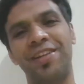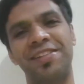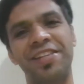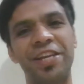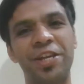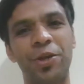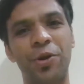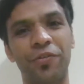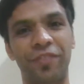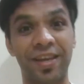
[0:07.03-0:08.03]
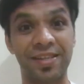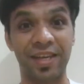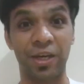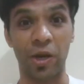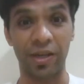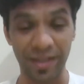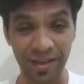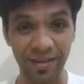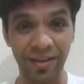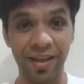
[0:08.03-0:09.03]
and CEO of
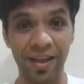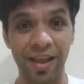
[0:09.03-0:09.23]
Geeksy.in.